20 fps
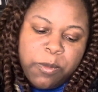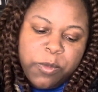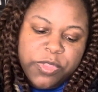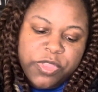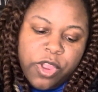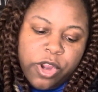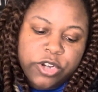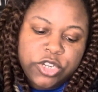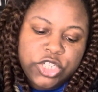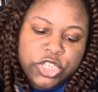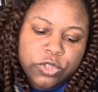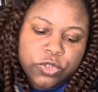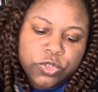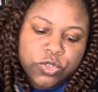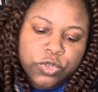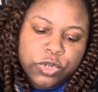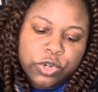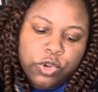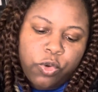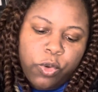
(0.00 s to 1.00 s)
with our
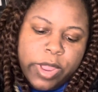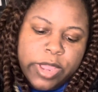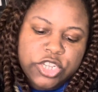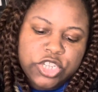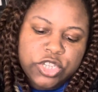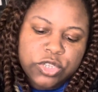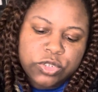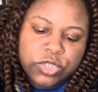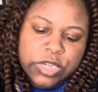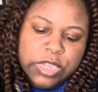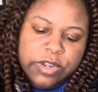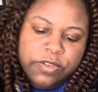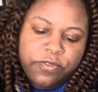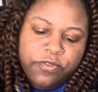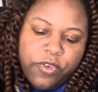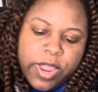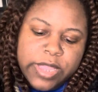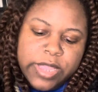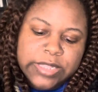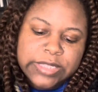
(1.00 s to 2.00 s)
children, grandchildren, and
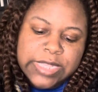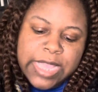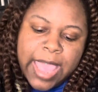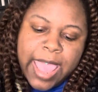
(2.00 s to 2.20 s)
friends,